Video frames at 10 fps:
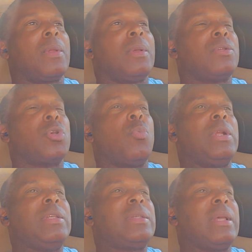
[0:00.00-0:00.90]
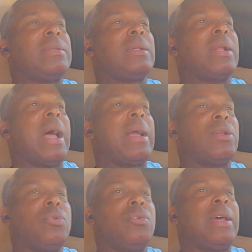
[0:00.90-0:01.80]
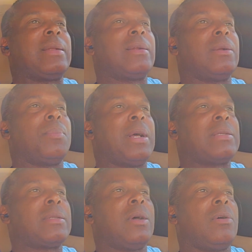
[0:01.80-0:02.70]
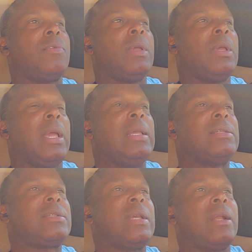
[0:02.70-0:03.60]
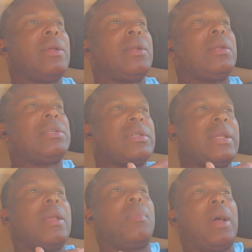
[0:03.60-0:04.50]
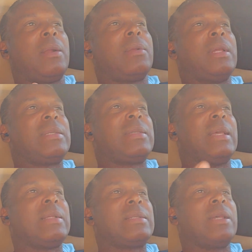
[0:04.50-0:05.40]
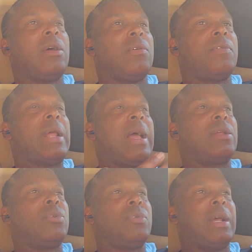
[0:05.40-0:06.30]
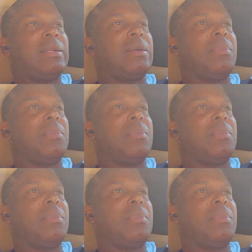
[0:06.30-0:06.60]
So when he says that I can do nothing of myself, he's telling, just think about it. He's saying self. I can do nothing of